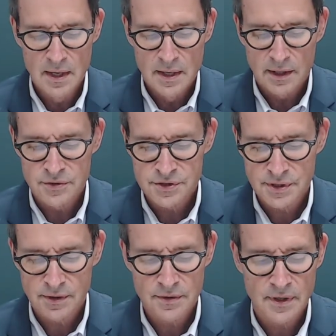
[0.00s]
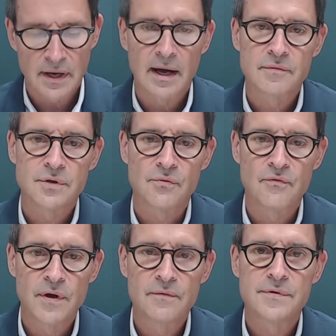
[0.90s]
Consider that after
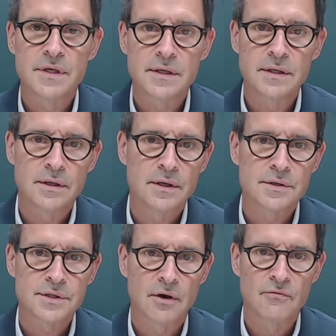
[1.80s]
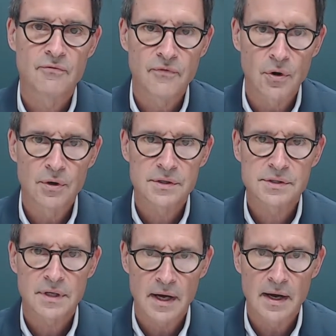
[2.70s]
15 years of
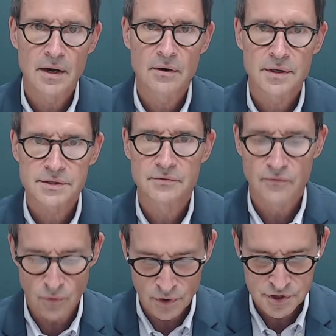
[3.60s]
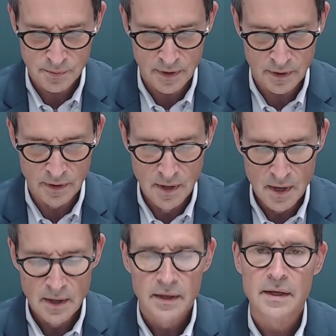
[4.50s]
focused IRS enforcement
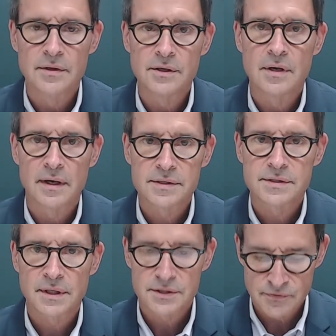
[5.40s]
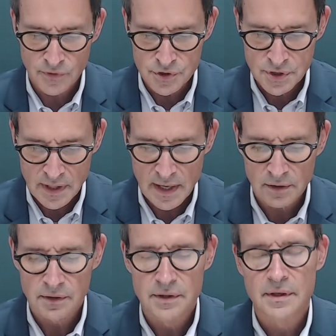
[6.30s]
in the United States Virgin
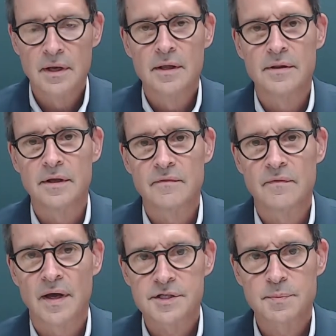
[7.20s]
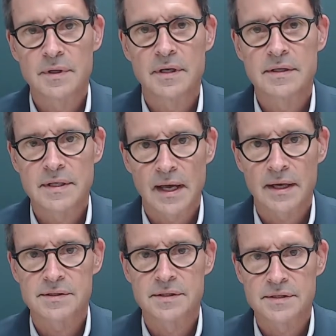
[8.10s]
Islands, the investment
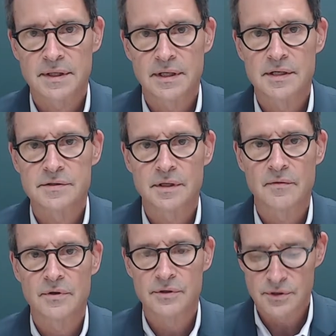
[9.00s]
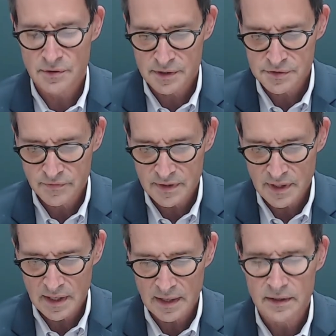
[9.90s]
tax incentives of the
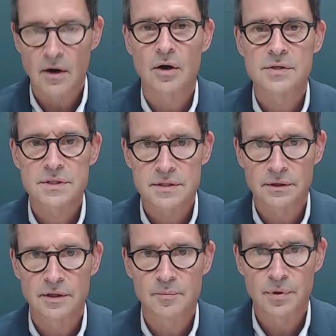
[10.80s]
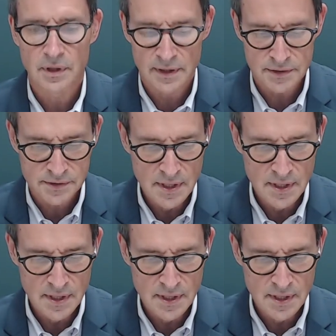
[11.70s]
USVI are still in place,